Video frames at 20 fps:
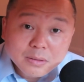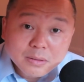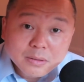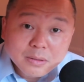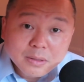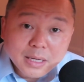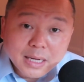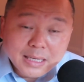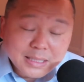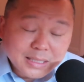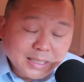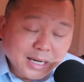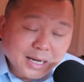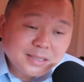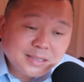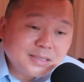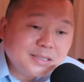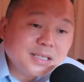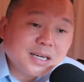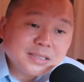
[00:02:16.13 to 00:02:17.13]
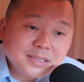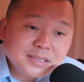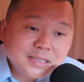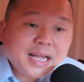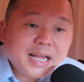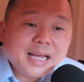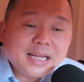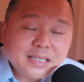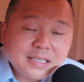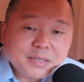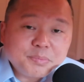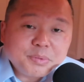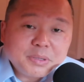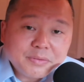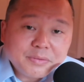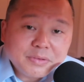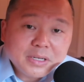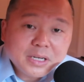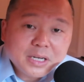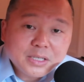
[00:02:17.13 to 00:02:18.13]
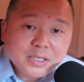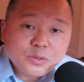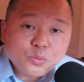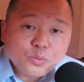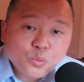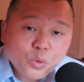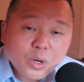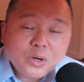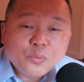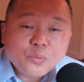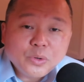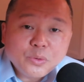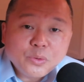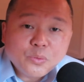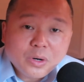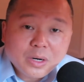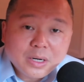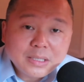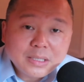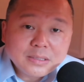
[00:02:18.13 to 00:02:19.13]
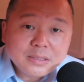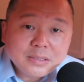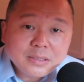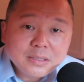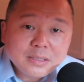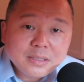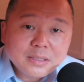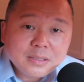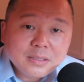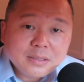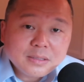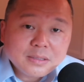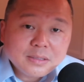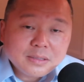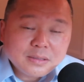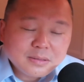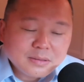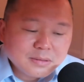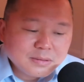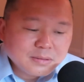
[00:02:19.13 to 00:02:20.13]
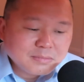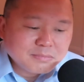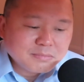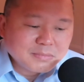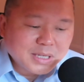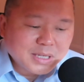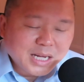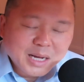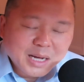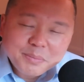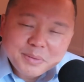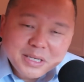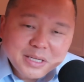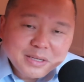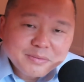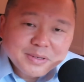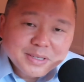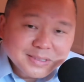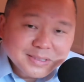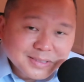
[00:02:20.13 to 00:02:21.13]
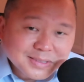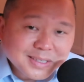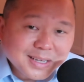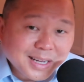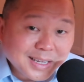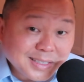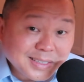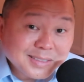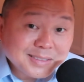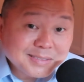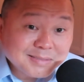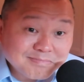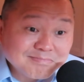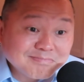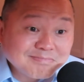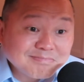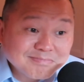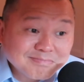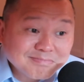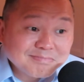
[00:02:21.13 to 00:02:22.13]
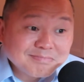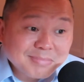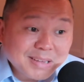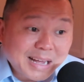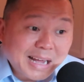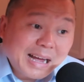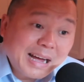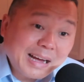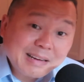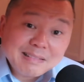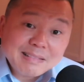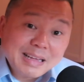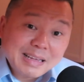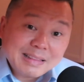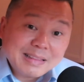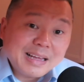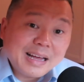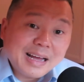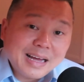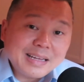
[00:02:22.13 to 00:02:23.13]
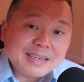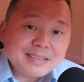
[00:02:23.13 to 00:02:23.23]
and God doesn't end up giving us what we want, how many of us kind of act like that,